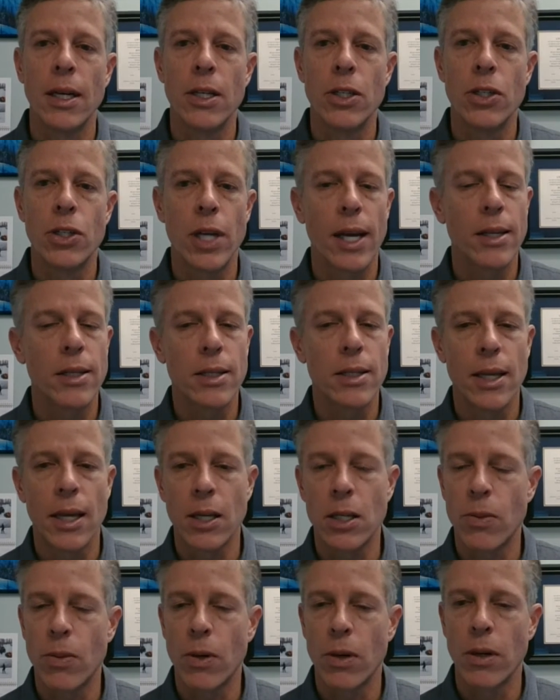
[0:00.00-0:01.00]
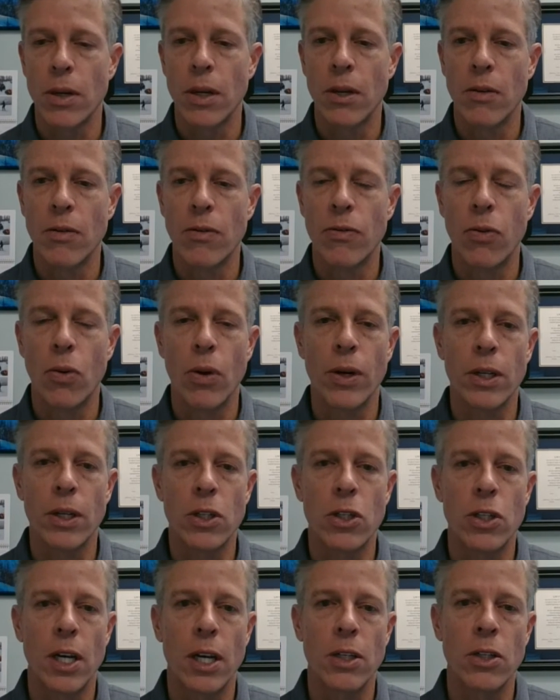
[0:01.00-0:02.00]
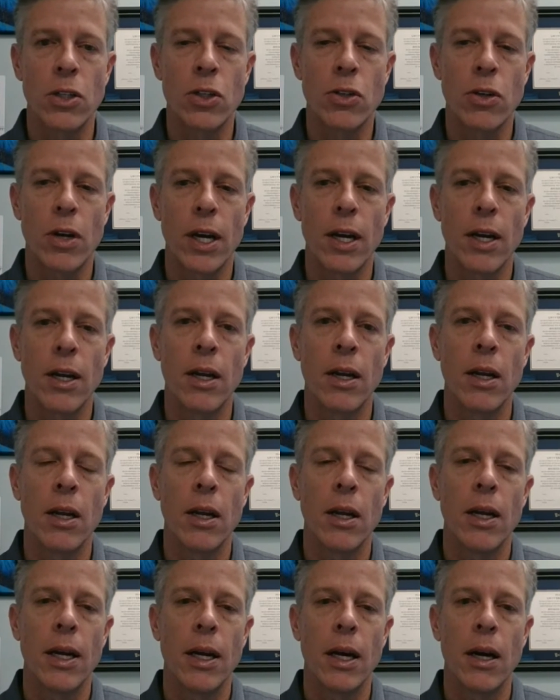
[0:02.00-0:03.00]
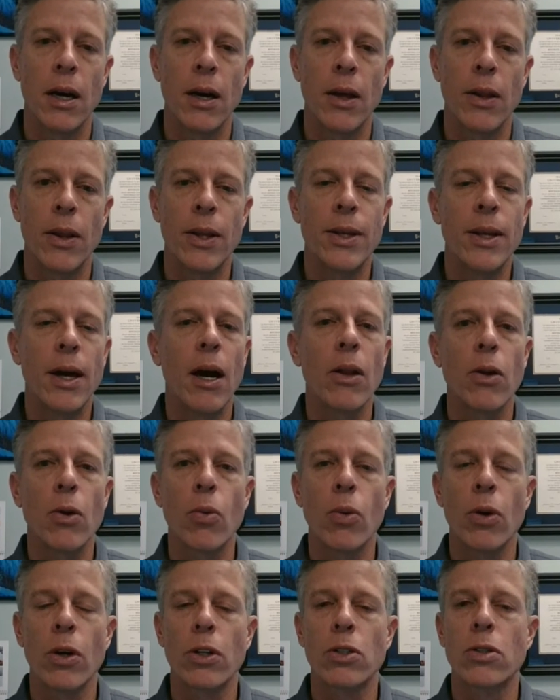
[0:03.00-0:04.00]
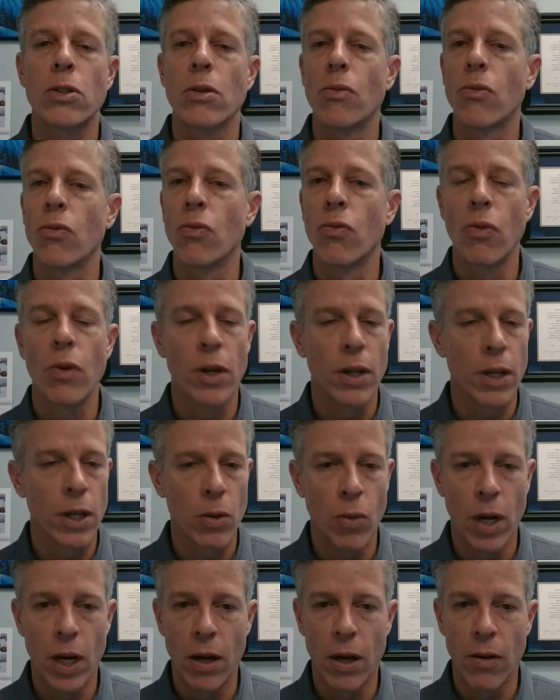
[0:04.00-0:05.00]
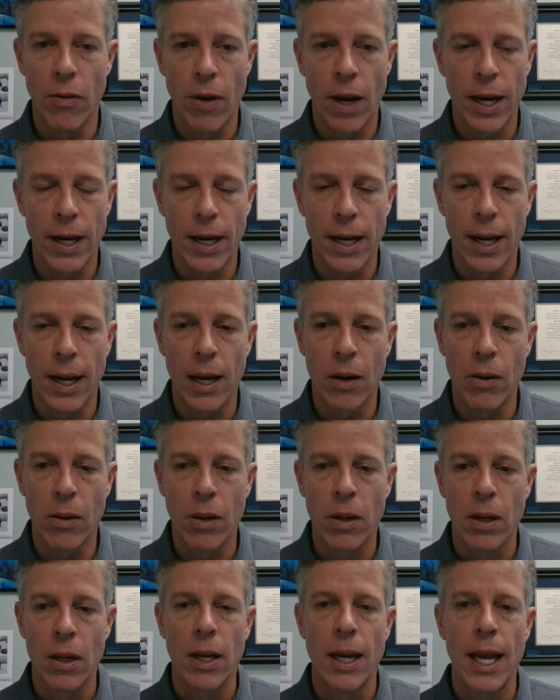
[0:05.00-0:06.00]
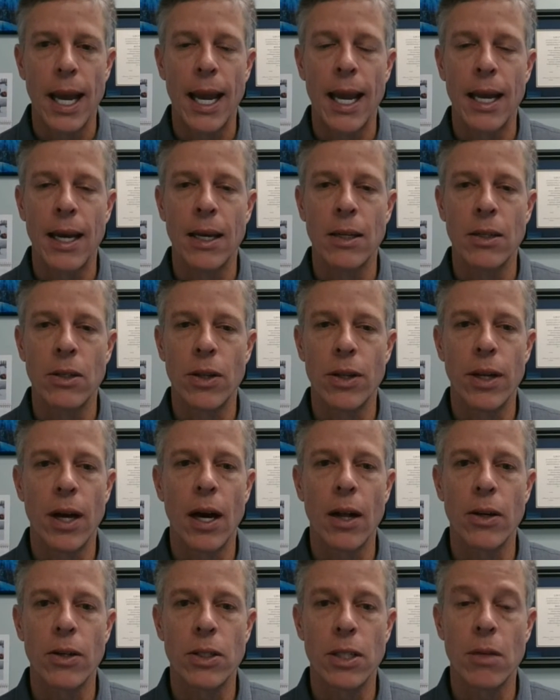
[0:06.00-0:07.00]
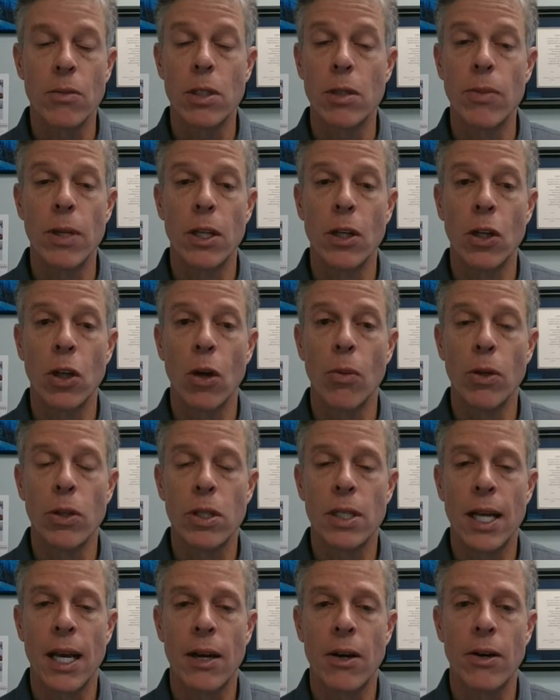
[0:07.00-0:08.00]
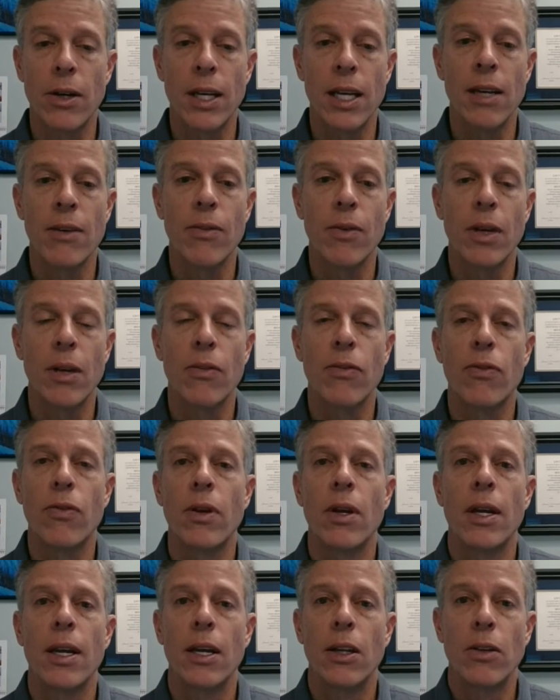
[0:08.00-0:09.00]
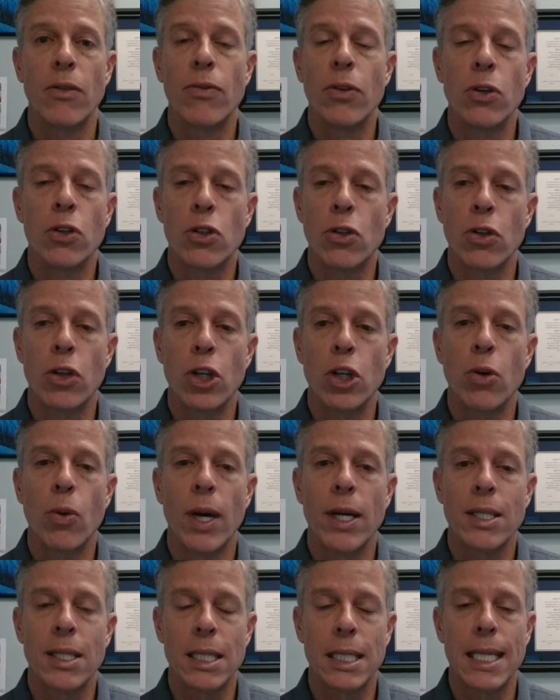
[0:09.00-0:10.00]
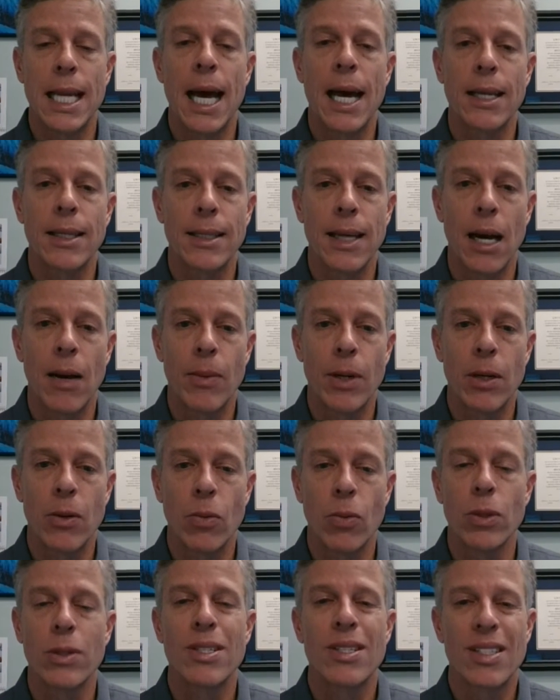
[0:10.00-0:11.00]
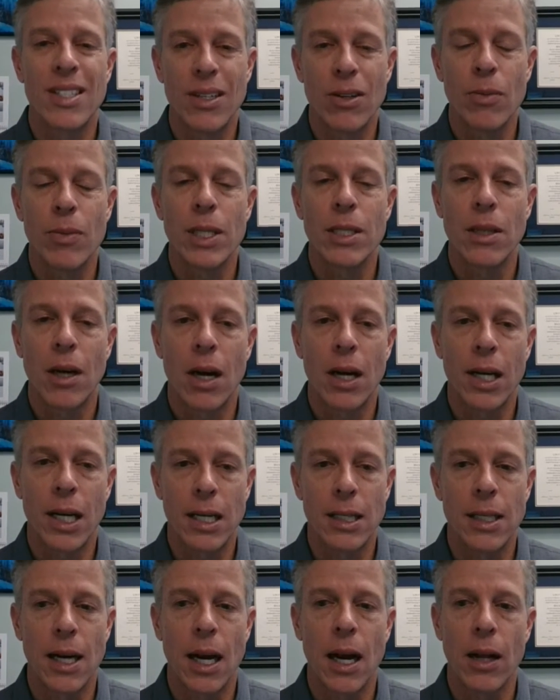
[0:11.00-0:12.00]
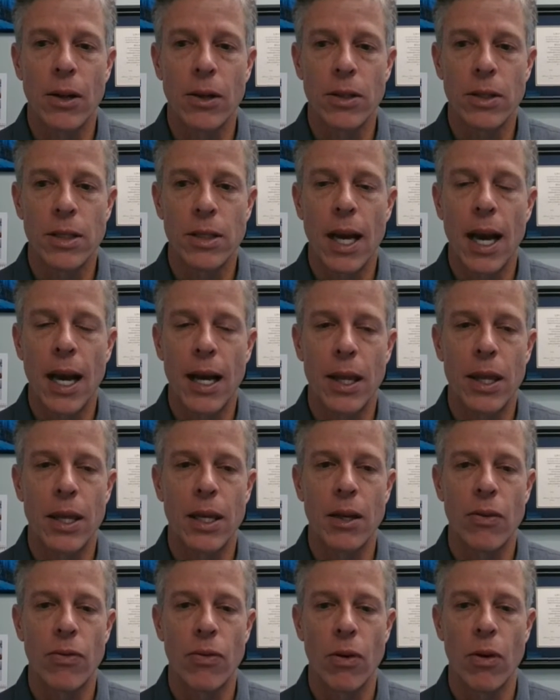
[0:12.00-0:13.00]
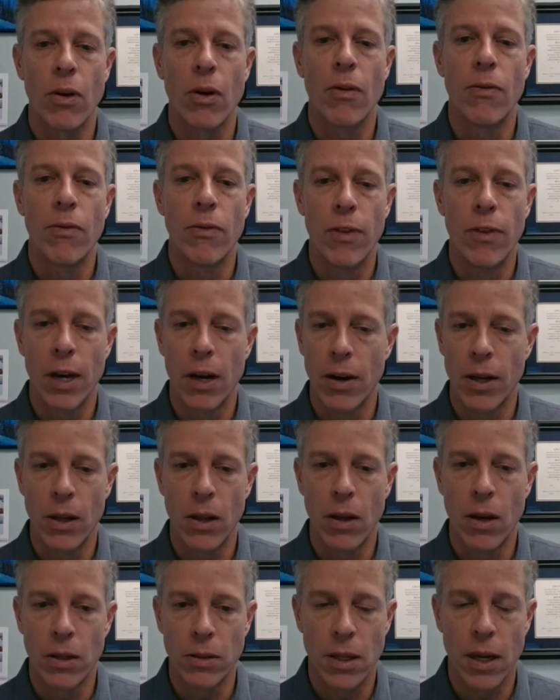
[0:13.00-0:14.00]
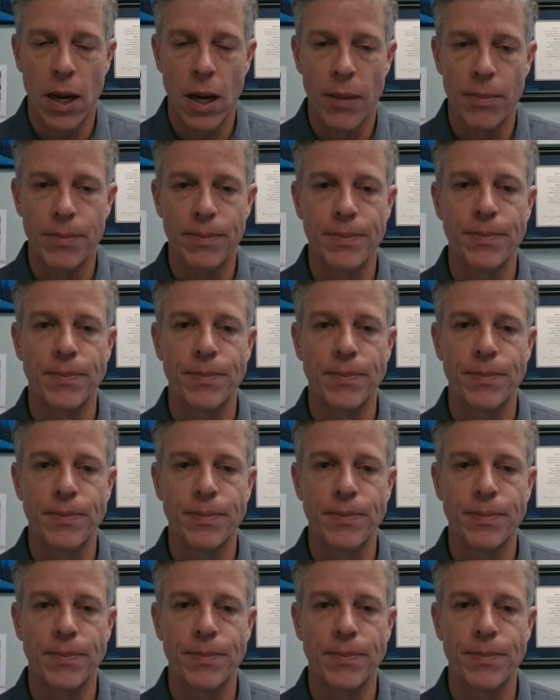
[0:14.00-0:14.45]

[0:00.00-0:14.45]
Shane's an expert in foreign exchange trade. Uh, the dollar works really well right now, and the dollar seems to be the global standard. Even if in the future the U.S. is not dominant, we'll still be talking dollars, I think, for a very long time.